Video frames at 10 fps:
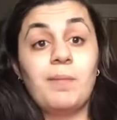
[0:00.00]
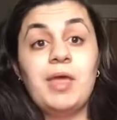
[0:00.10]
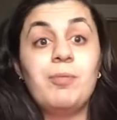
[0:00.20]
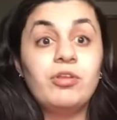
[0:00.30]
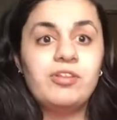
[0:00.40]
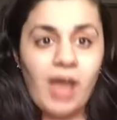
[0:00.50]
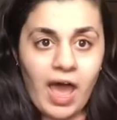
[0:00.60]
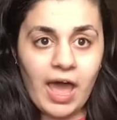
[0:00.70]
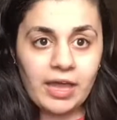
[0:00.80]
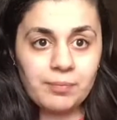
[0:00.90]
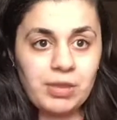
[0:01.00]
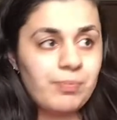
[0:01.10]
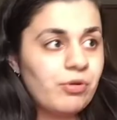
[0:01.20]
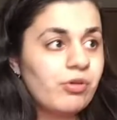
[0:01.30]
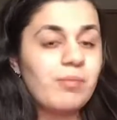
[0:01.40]
People die.
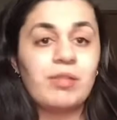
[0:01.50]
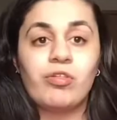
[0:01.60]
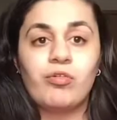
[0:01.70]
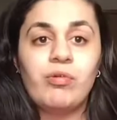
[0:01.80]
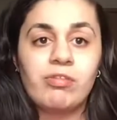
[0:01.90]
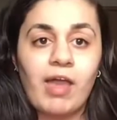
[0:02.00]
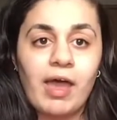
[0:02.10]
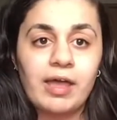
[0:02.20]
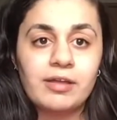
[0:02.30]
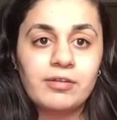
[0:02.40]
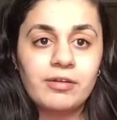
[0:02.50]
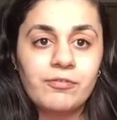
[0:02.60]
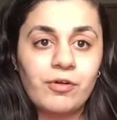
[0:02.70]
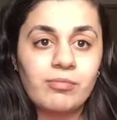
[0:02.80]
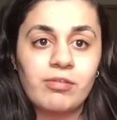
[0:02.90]
People commit suicide
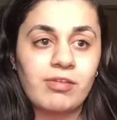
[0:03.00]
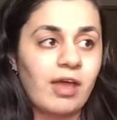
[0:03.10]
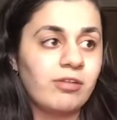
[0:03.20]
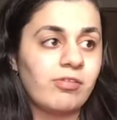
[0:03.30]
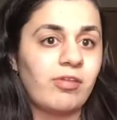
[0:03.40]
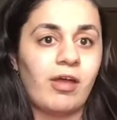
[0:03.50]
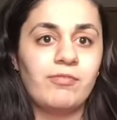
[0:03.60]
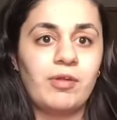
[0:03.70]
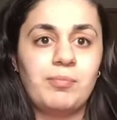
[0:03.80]
from this kind of stuff.